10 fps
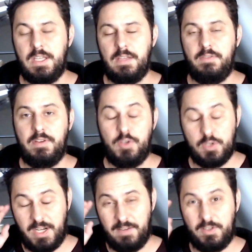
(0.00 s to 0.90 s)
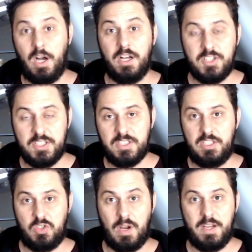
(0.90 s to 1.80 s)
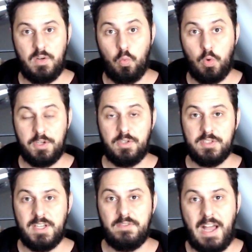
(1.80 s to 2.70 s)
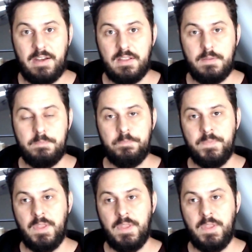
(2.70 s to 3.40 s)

even if you're kind of consciously trying to work yourself out of them,